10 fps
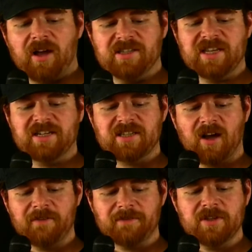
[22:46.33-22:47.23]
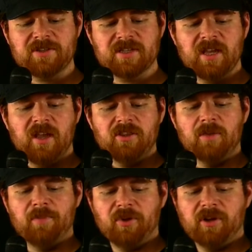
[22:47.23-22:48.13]
He's got toughness, the
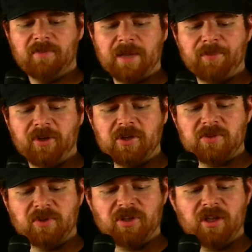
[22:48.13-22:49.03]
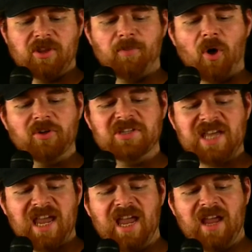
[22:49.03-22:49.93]
ability to make plays with the ball in his
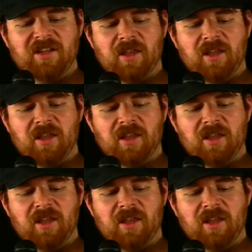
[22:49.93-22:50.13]
hand.